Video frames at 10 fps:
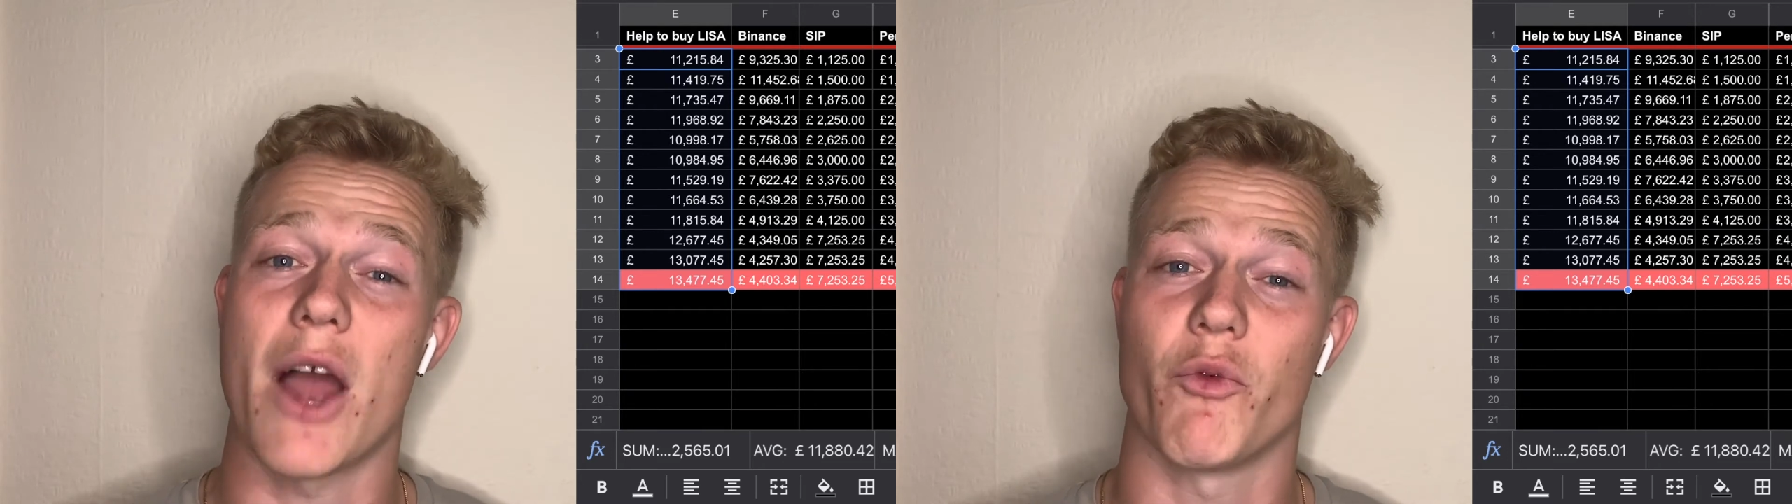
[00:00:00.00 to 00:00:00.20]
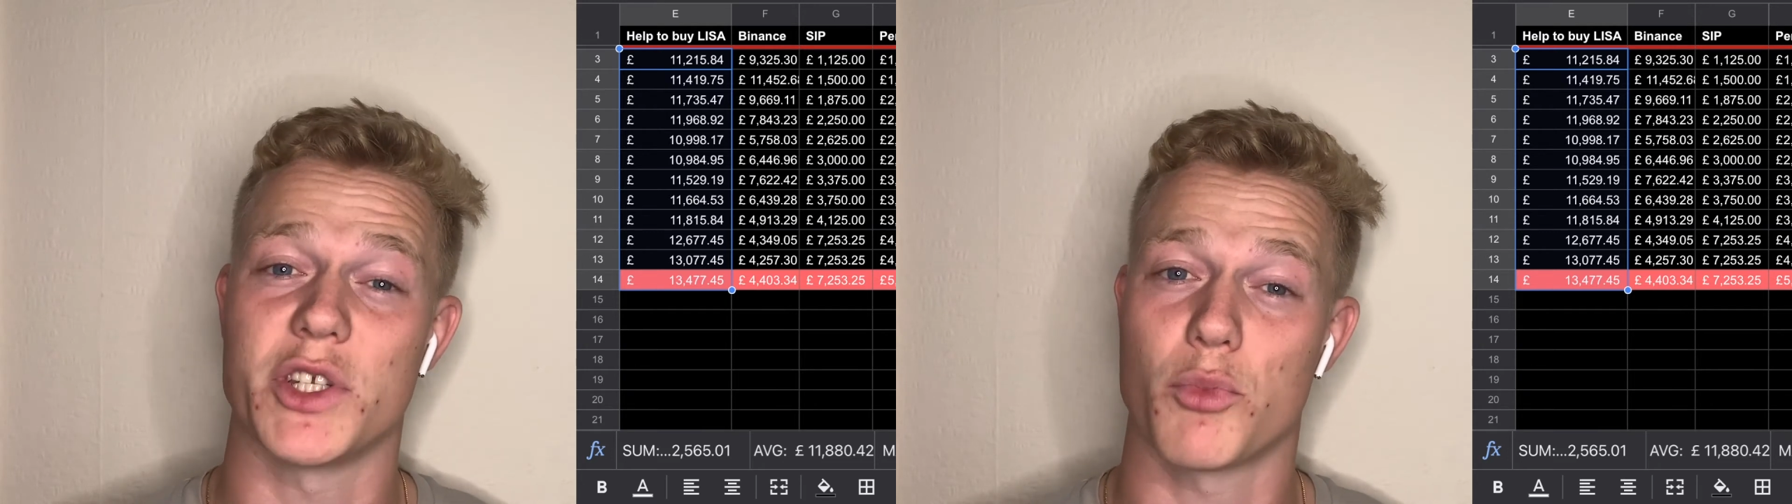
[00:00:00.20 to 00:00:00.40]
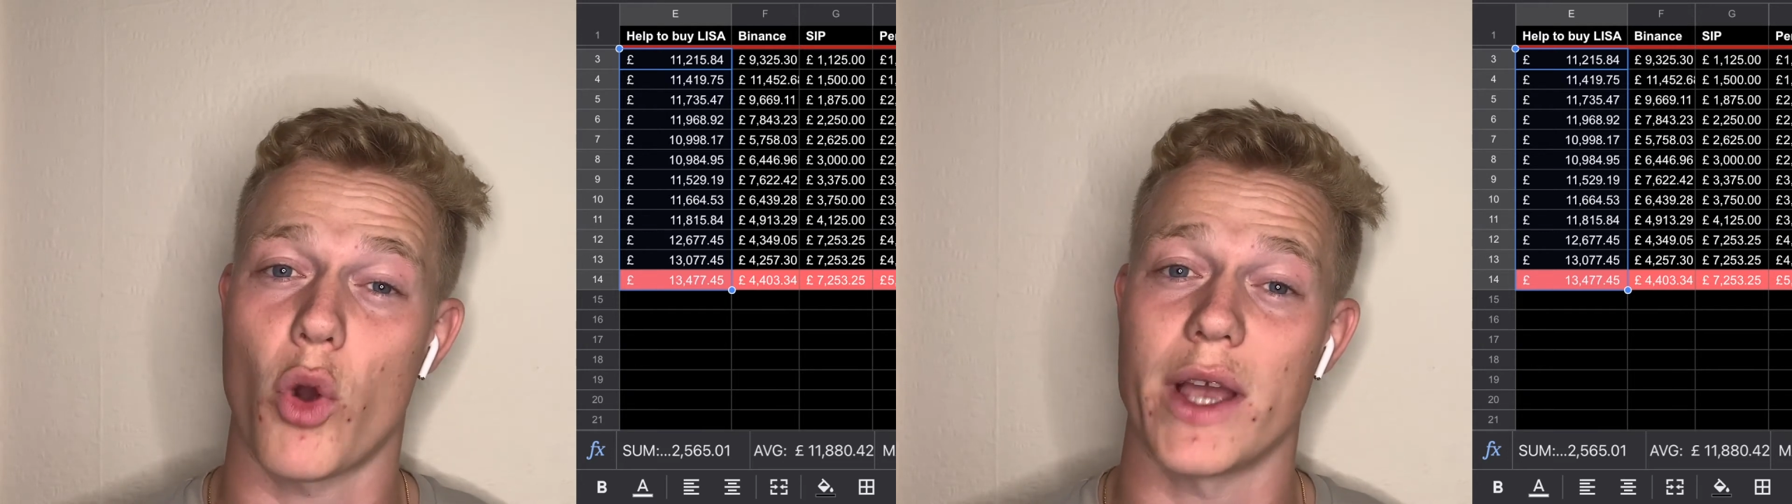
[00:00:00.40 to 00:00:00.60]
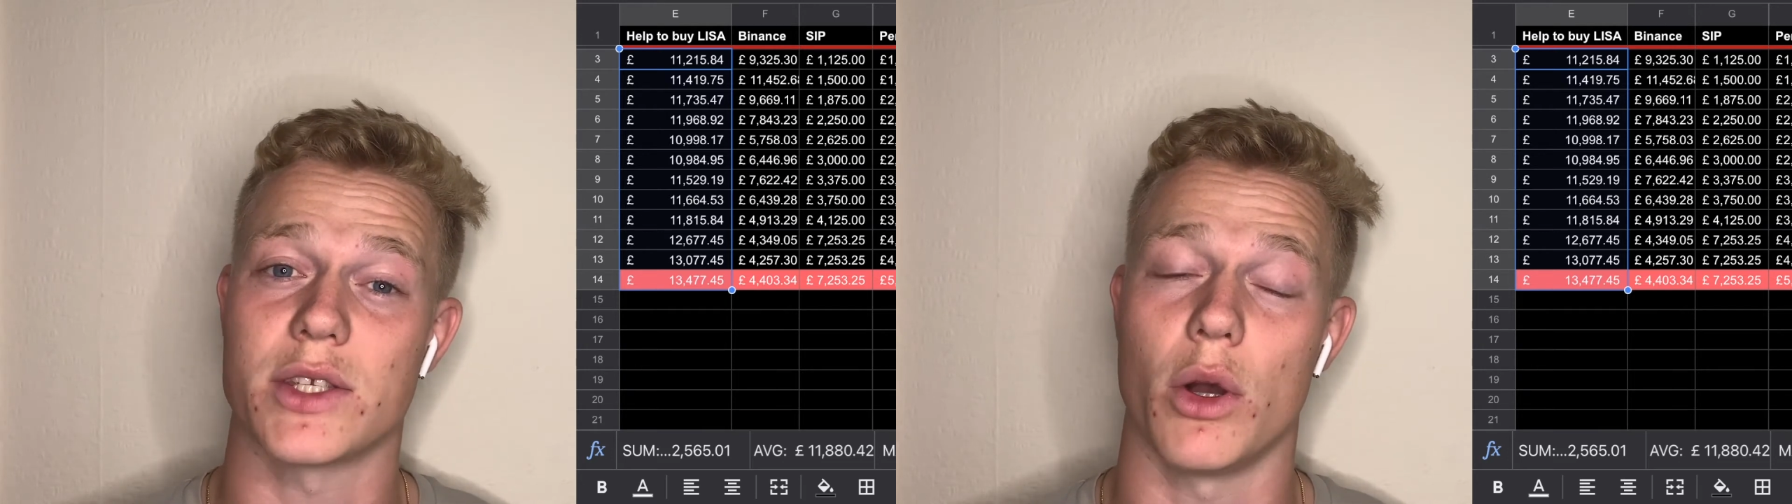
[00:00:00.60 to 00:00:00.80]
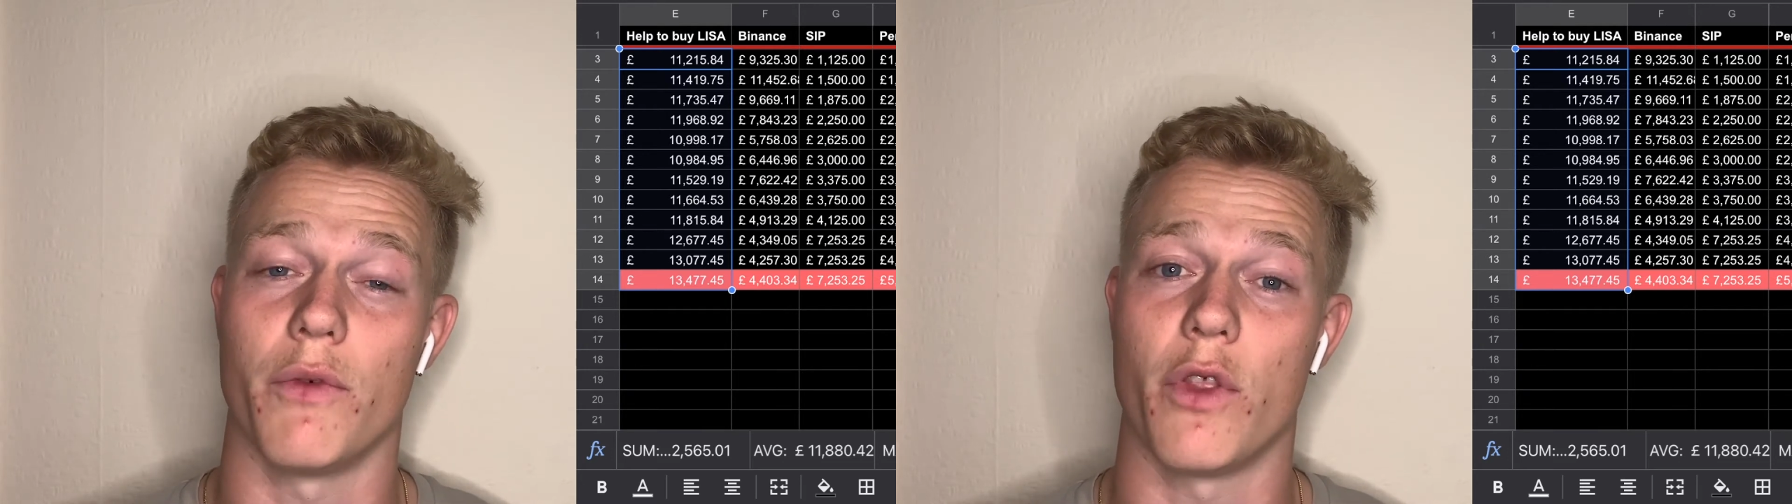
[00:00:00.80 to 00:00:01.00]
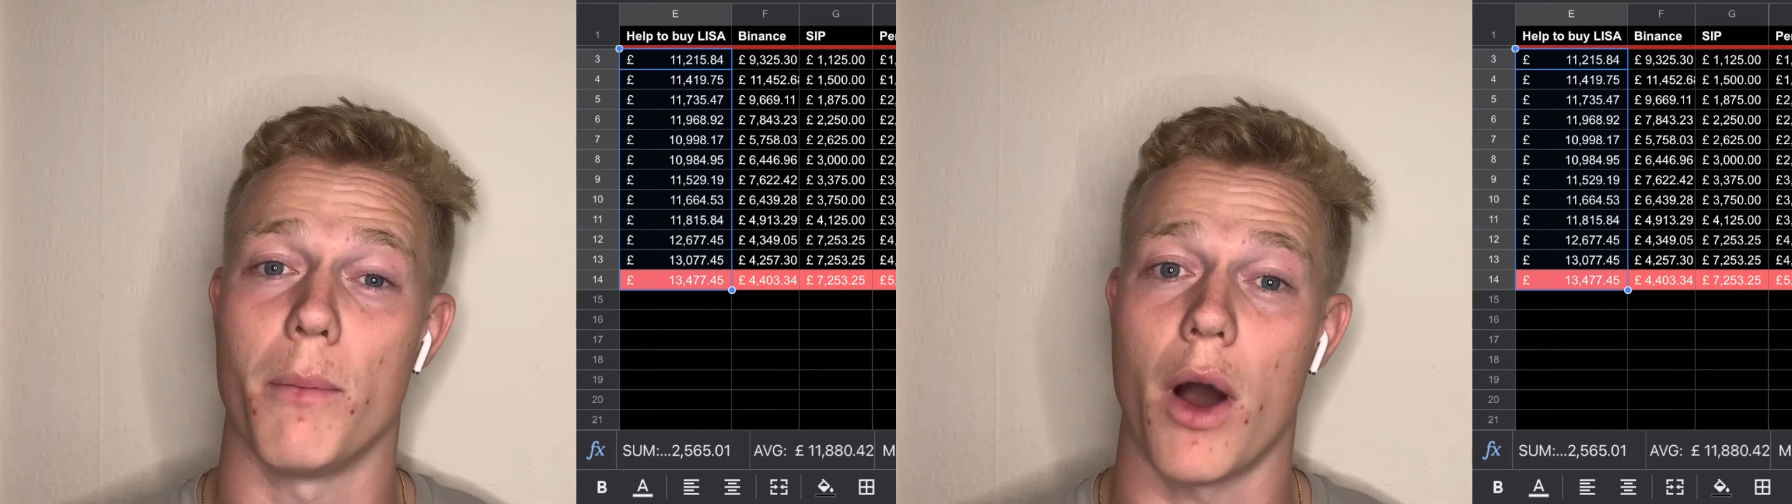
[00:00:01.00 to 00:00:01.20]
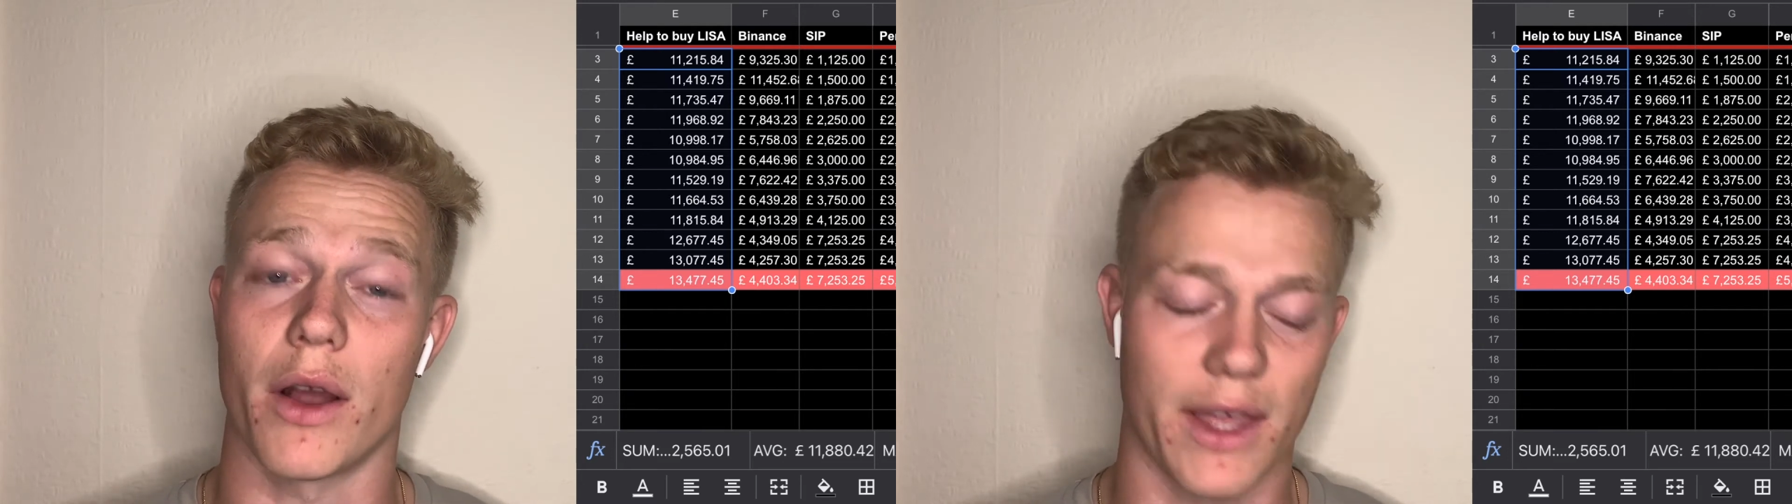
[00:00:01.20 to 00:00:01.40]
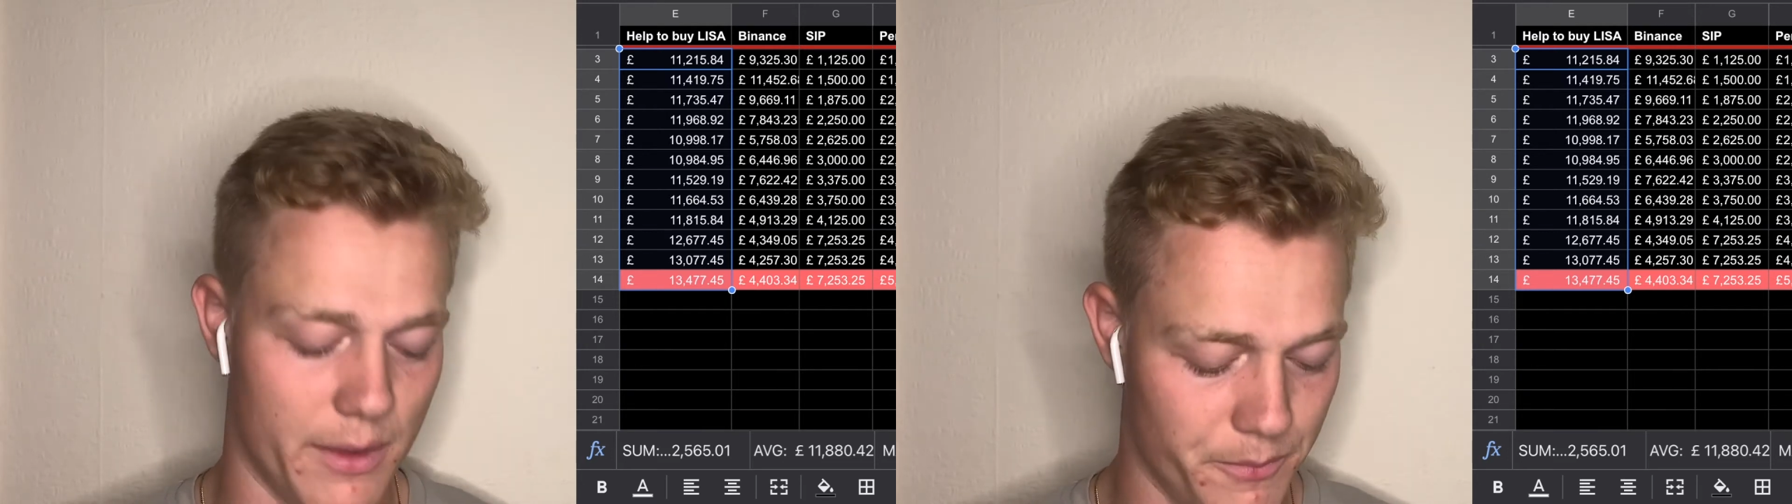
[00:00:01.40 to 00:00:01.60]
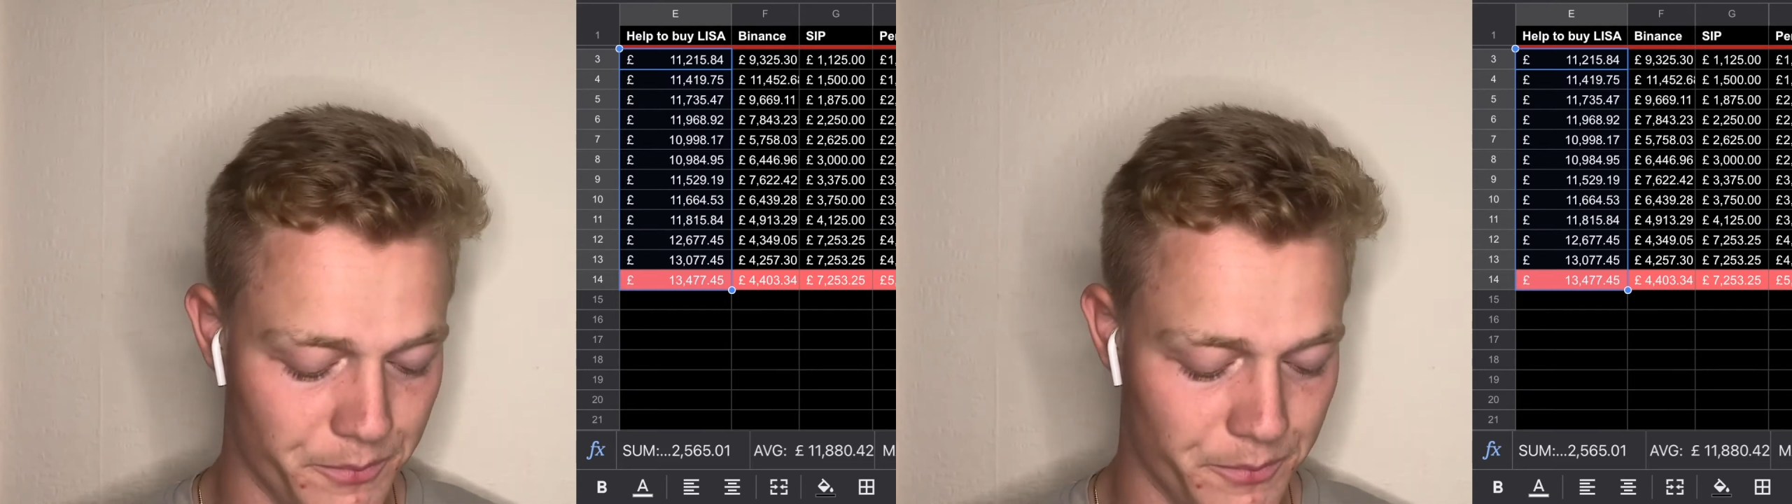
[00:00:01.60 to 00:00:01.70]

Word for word: average price of the market.